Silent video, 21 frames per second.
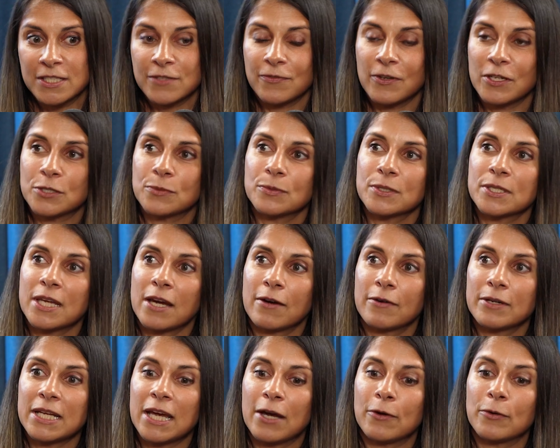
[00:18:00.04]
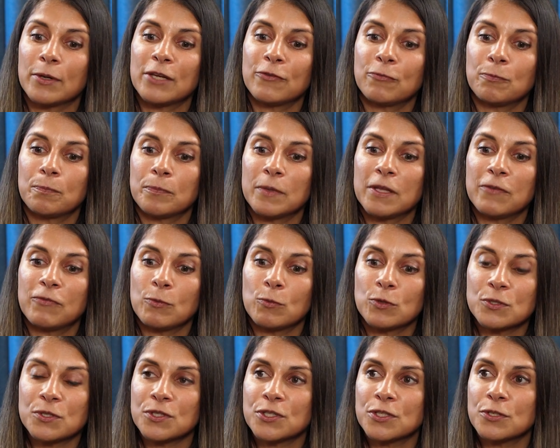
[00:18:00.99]
intervention was carried out, if it
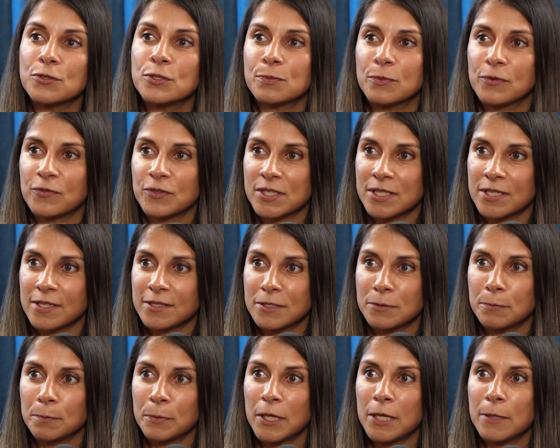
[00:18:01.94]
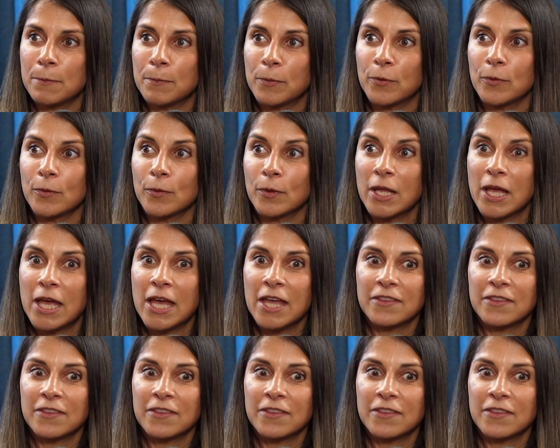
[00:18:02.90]
wasn't suitable for certain people,